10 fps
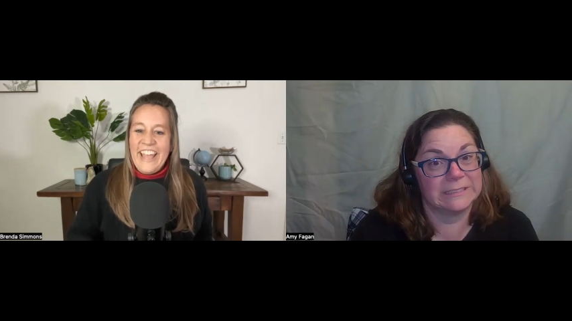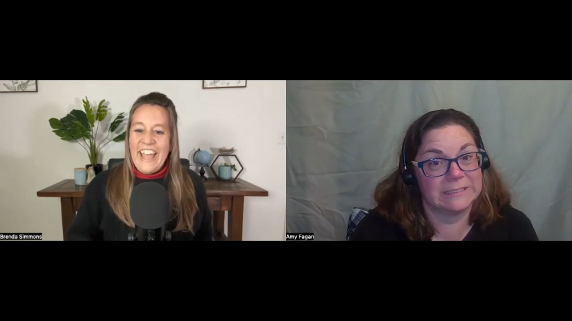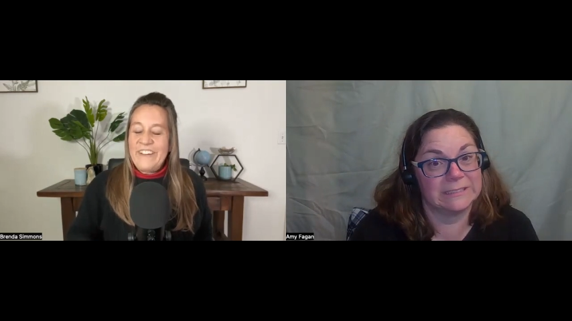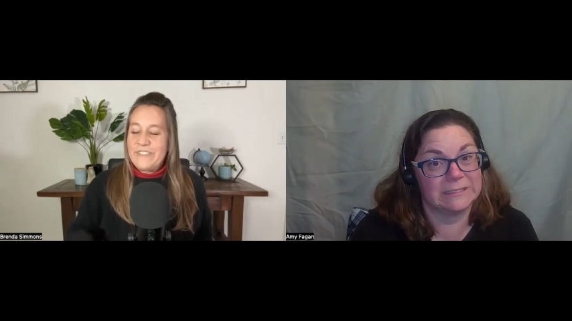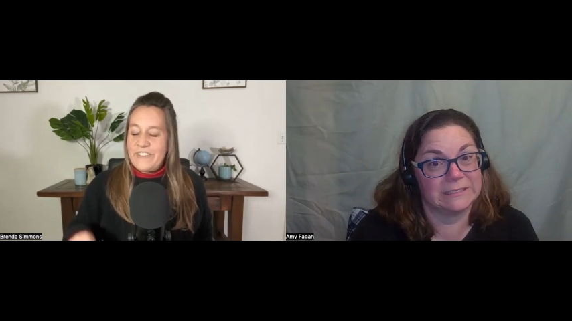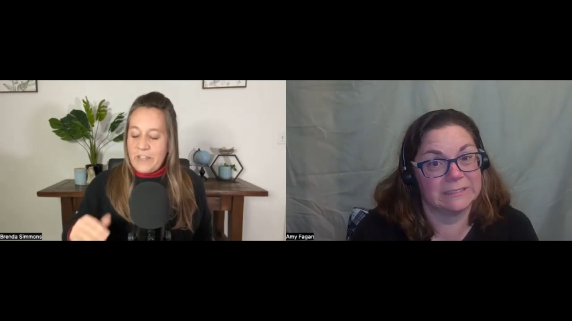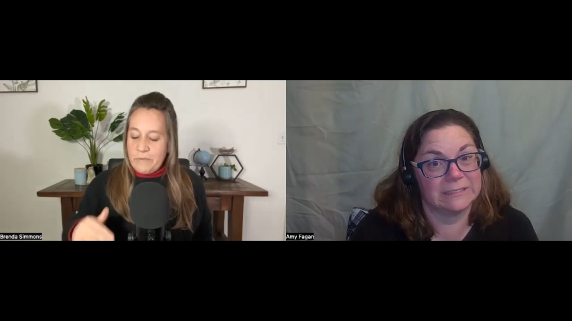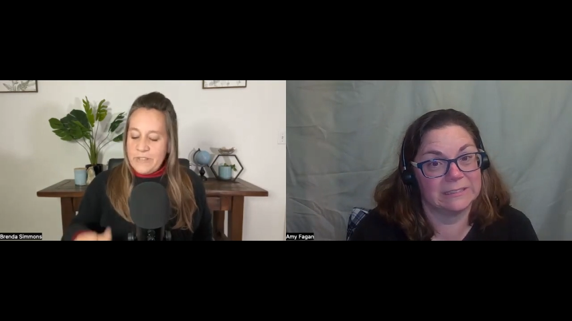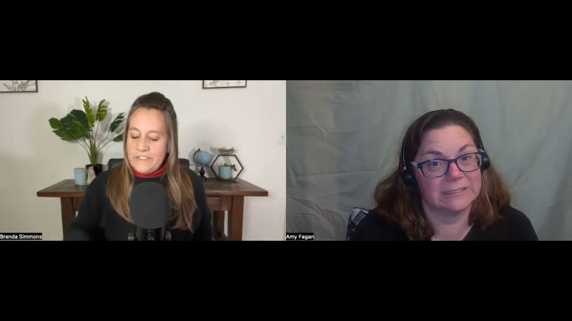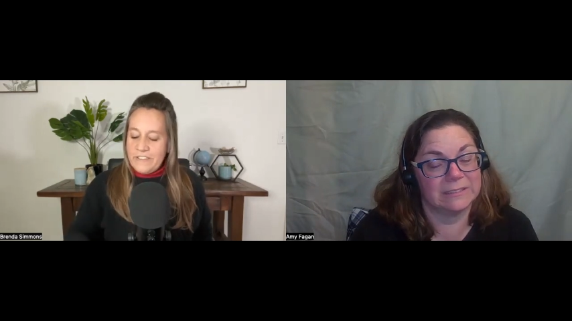Speaker 1: I was I
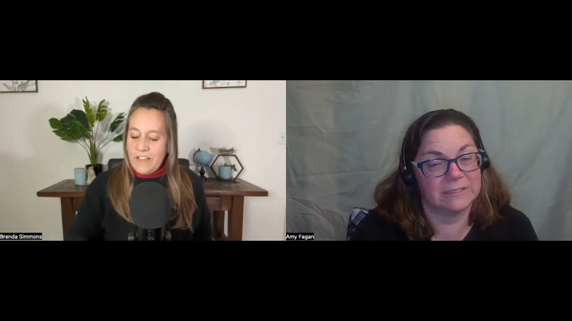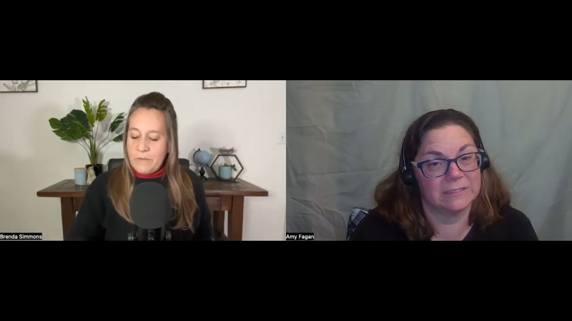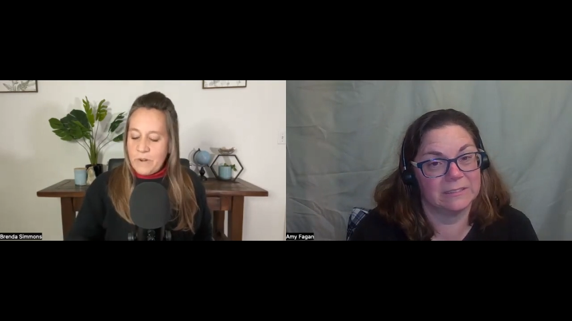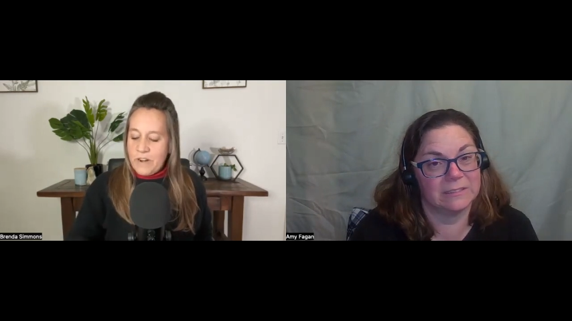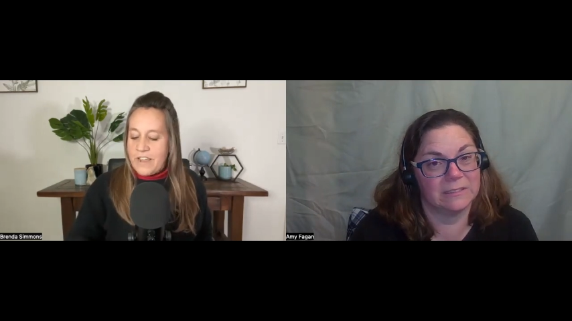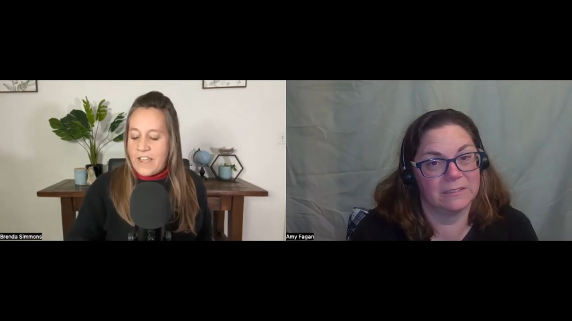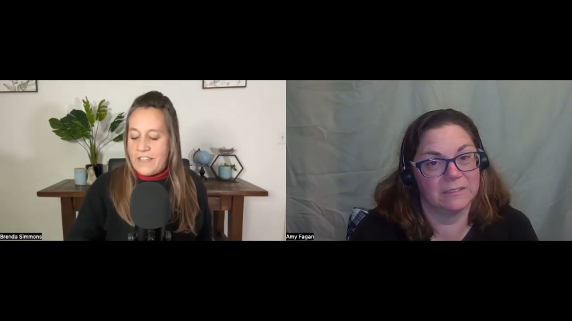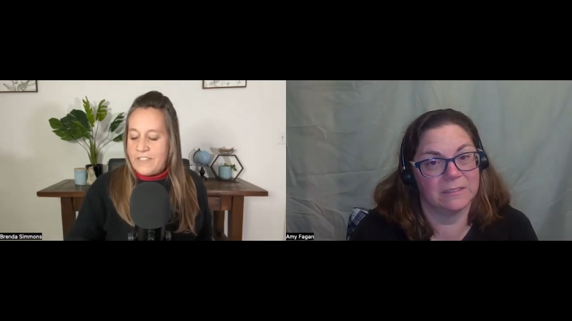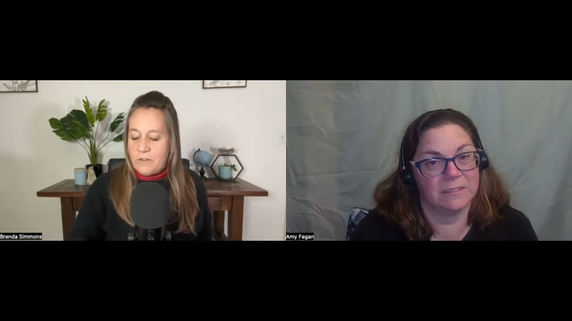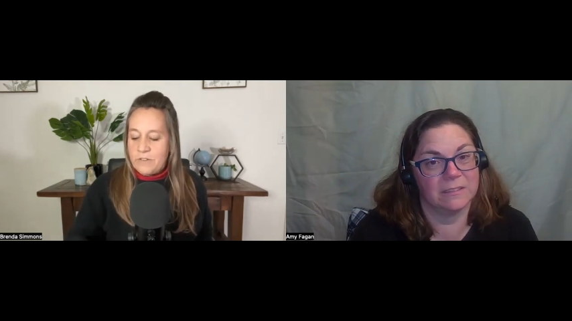went to the library
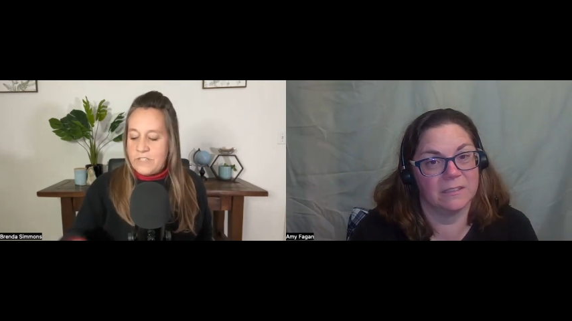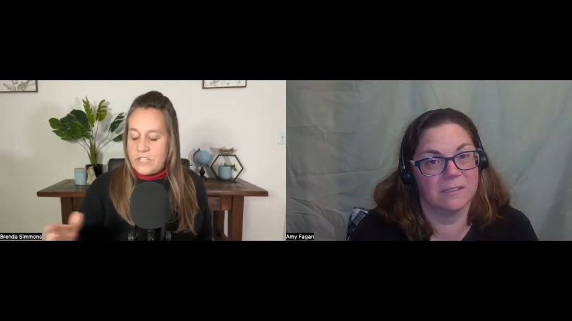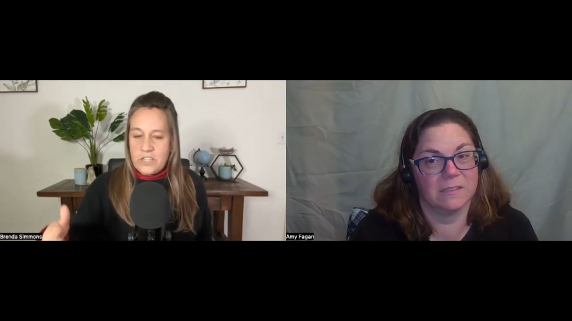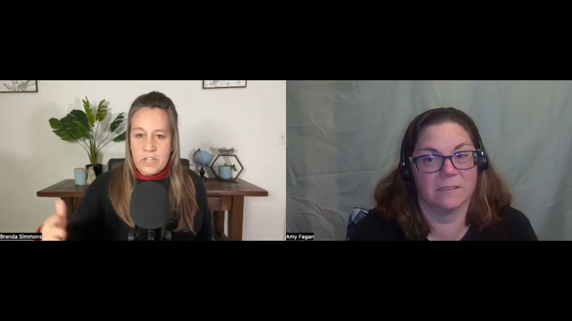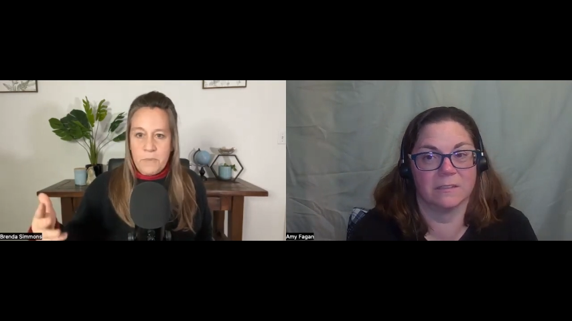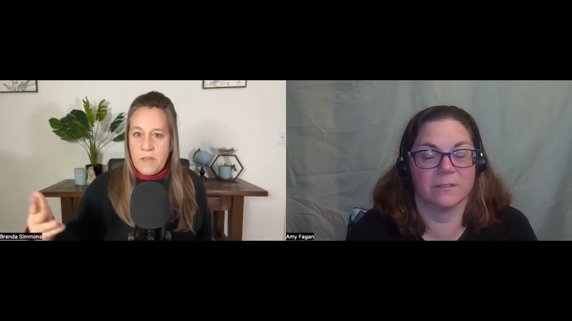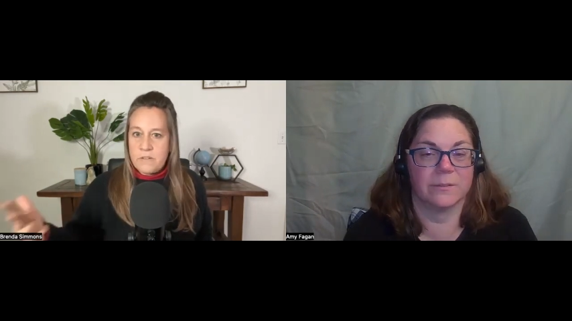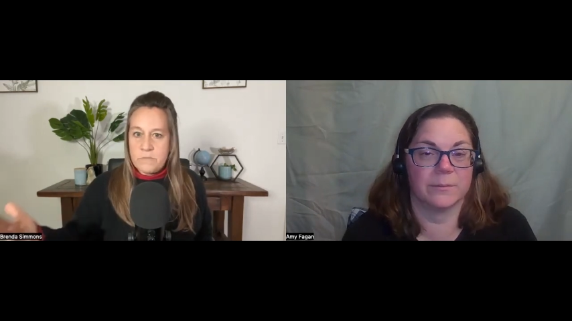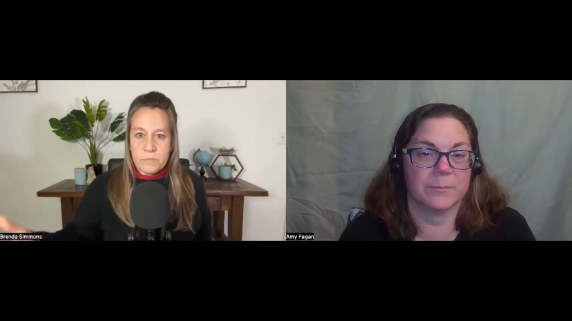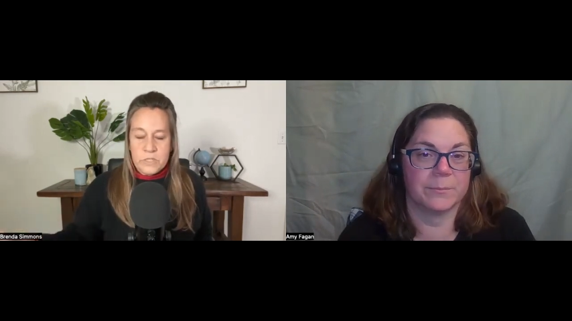and they were teaching
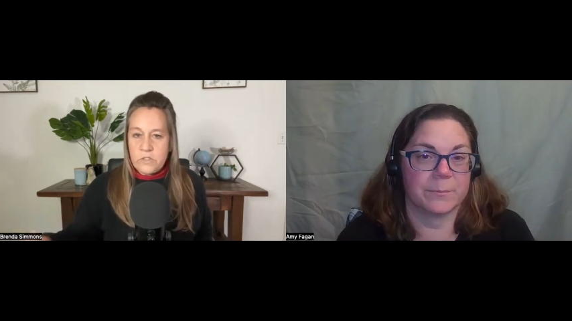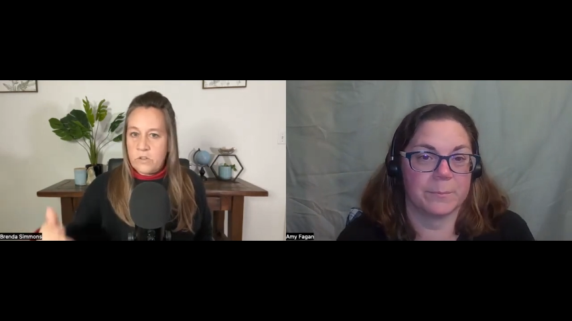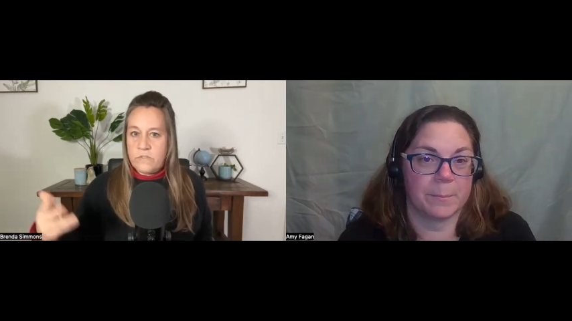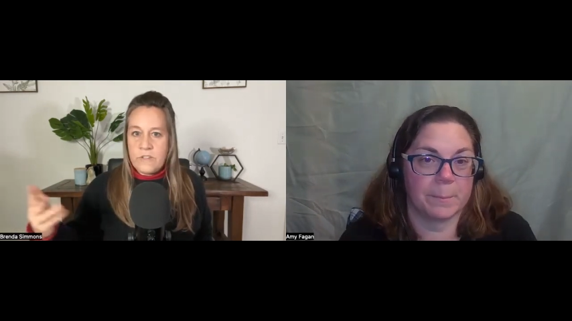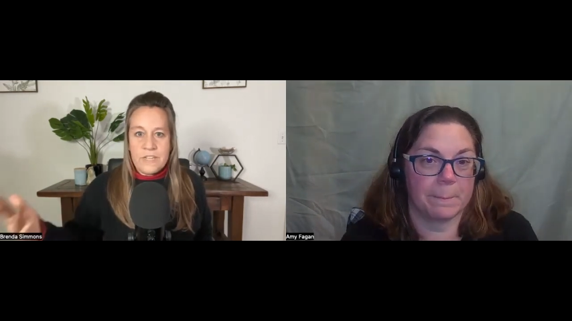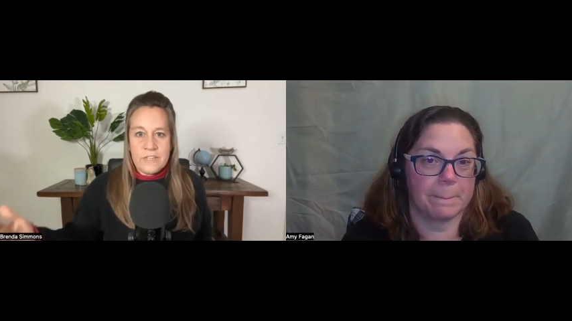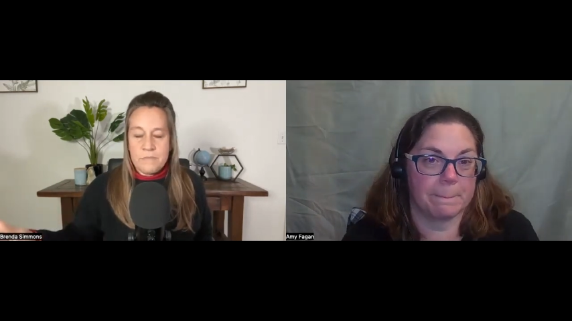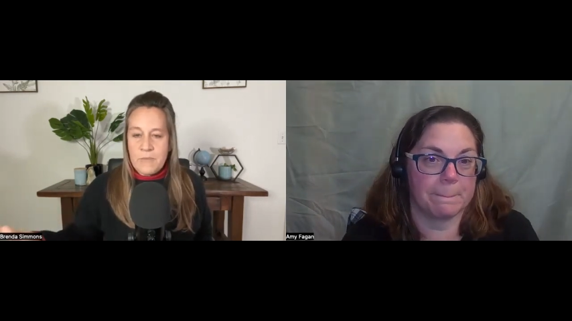about preserving and